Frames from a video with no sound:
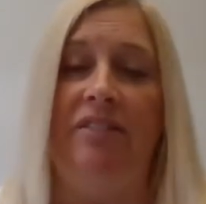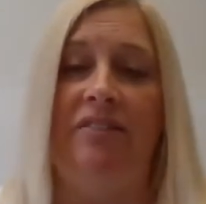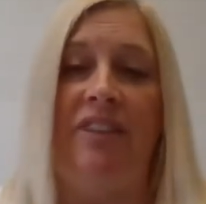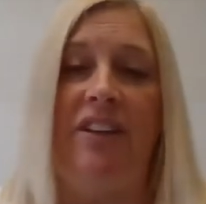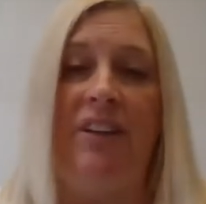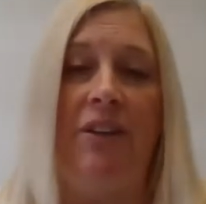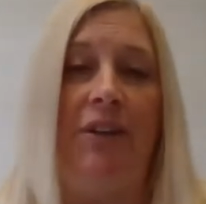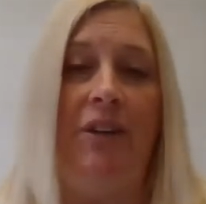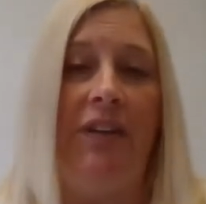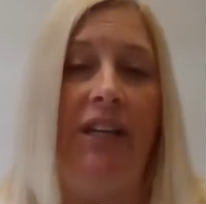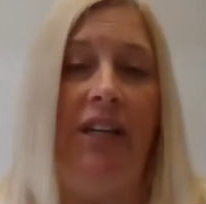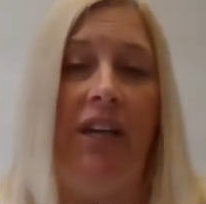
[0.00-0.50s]
at a
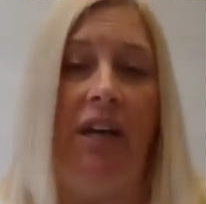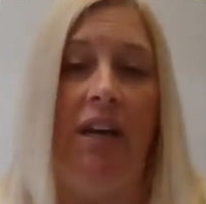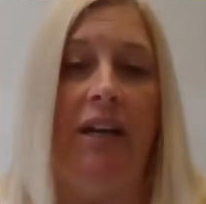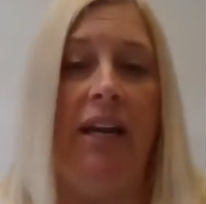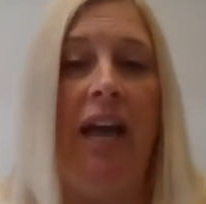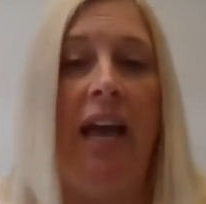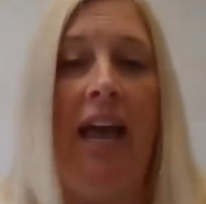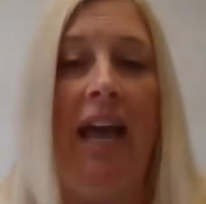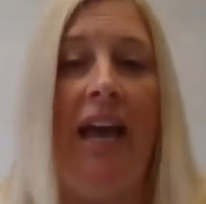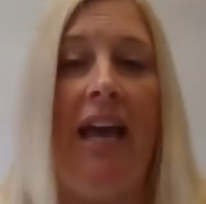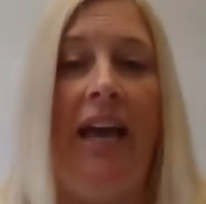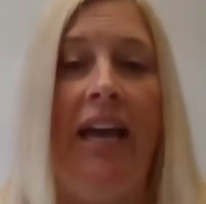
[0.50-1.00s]
very
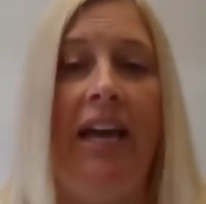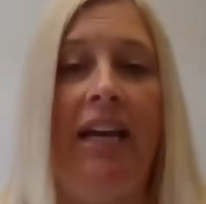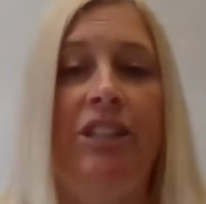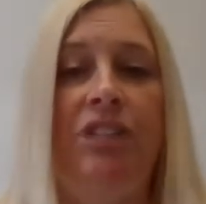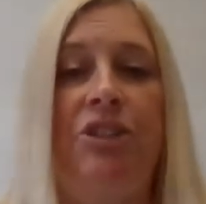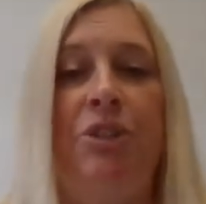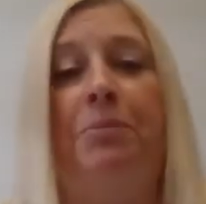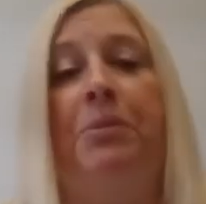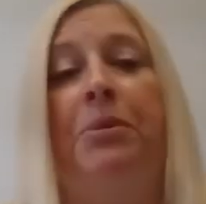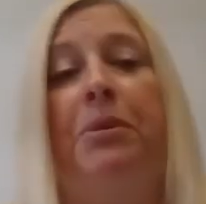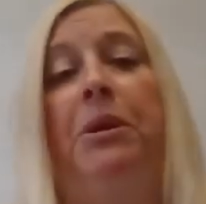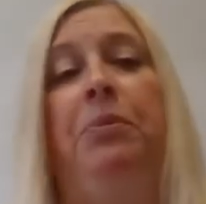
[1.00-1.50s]
young
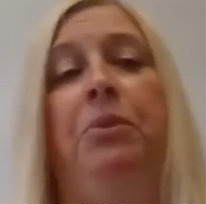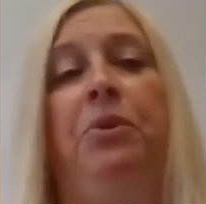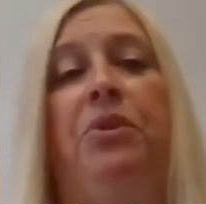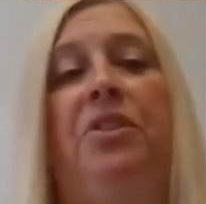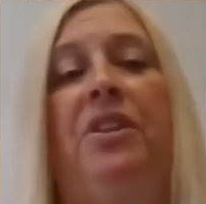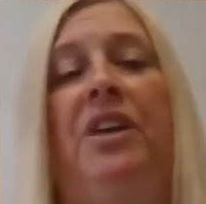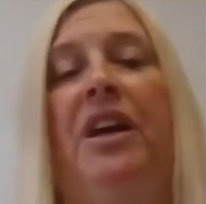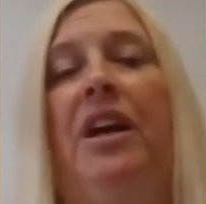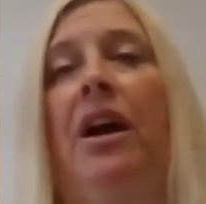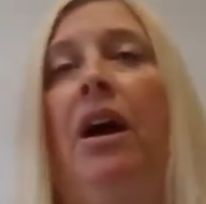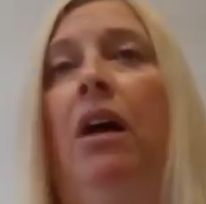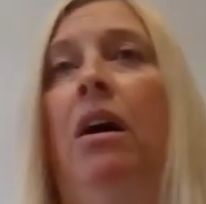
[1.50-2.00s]
age, and people
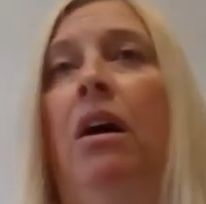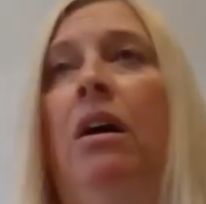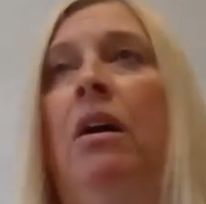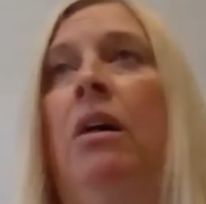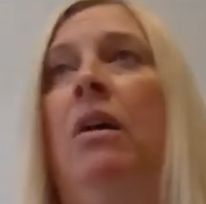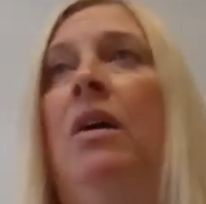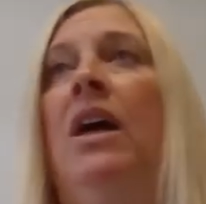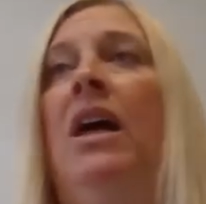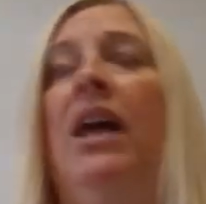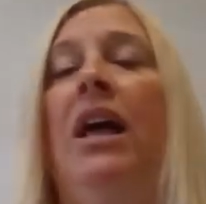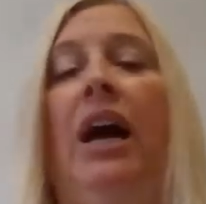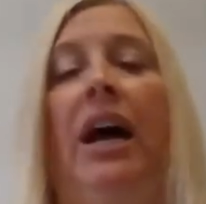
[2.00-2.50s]
think,
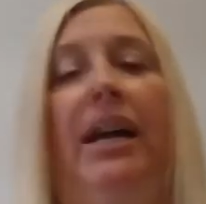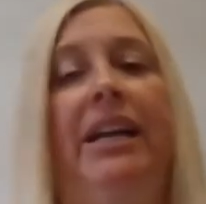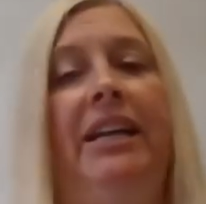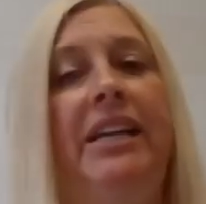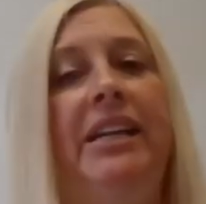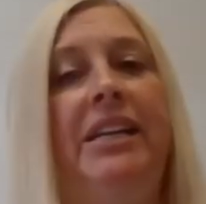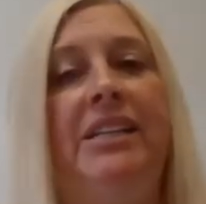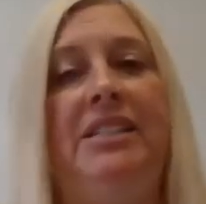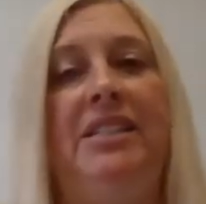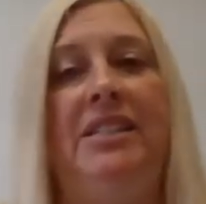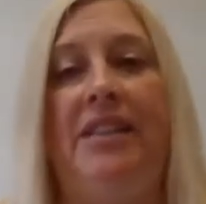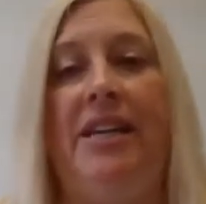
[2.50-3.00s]
oh, I
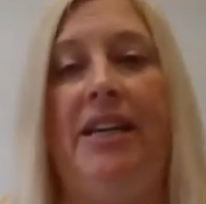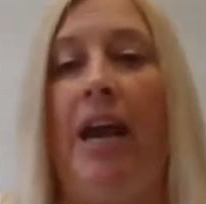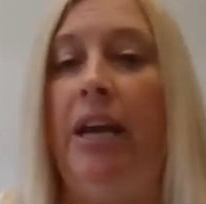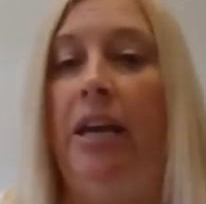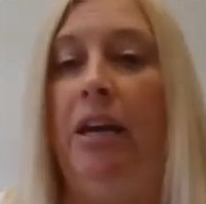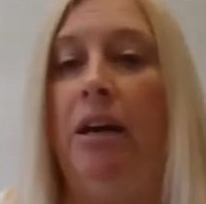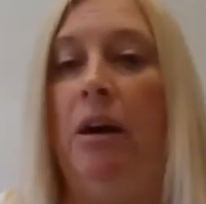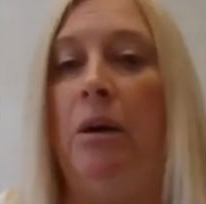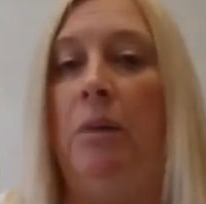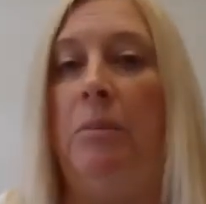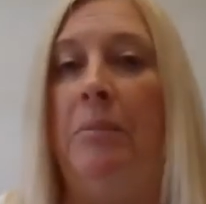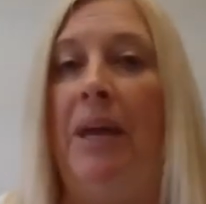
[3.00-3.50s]
need to
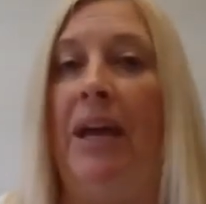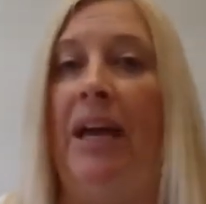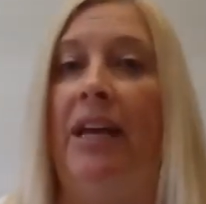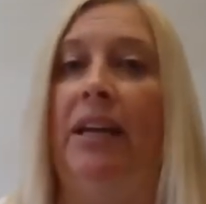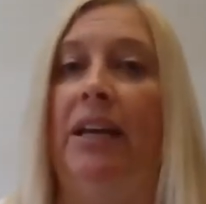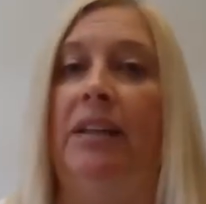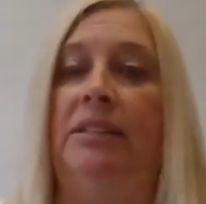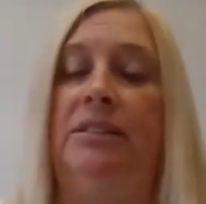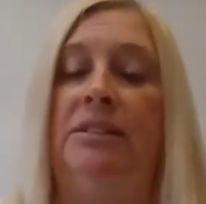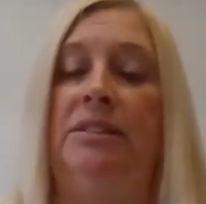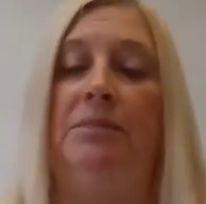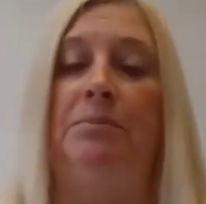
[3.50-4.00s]
take them
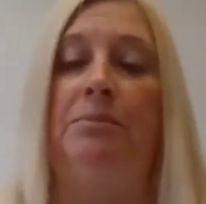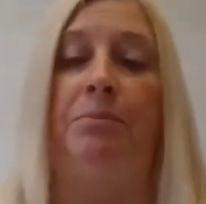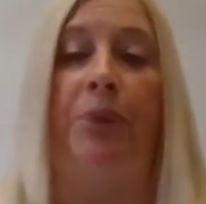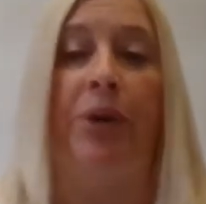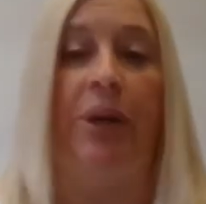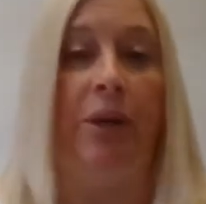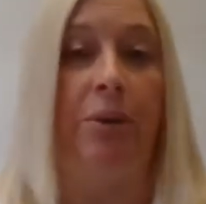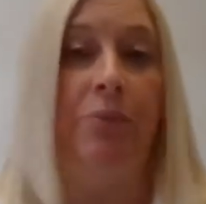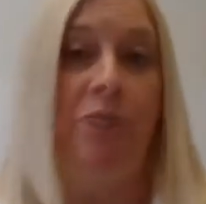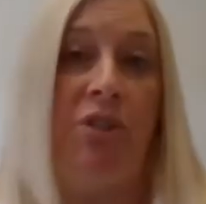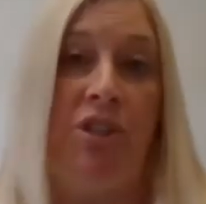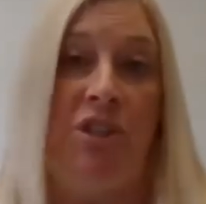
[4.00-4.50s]
and
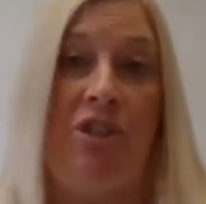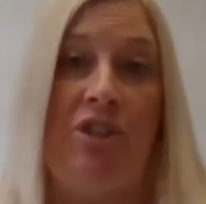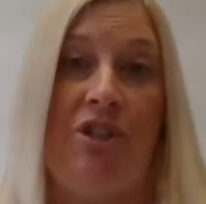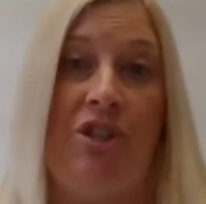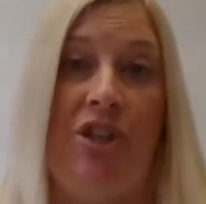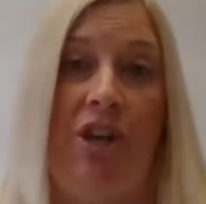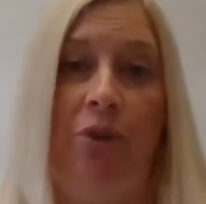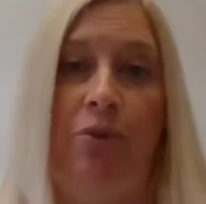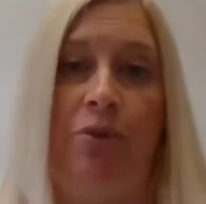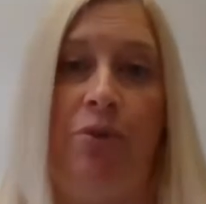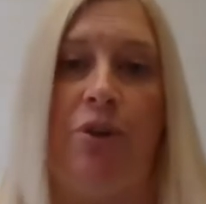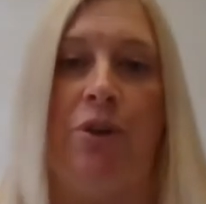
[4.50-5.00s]
bring them to the
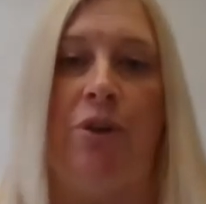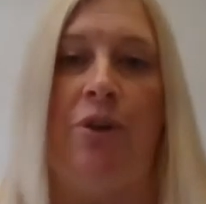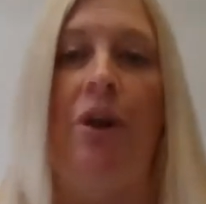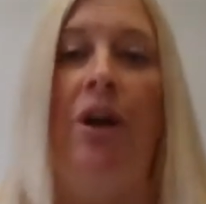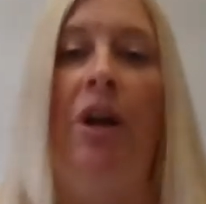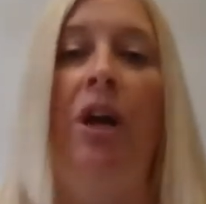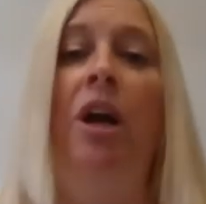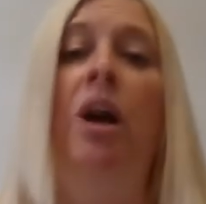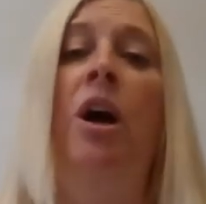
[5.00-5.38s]
shelter.